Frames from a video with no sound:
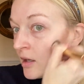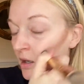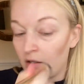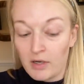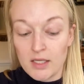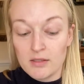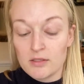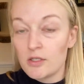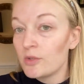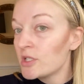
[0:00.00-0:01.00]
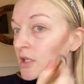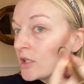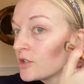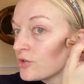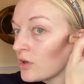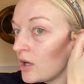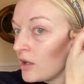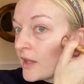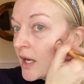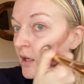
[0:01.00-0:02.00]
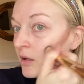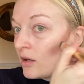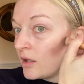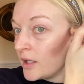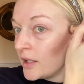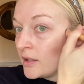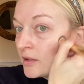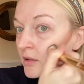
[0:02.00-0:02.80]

All right, so we're just gonna draw that on.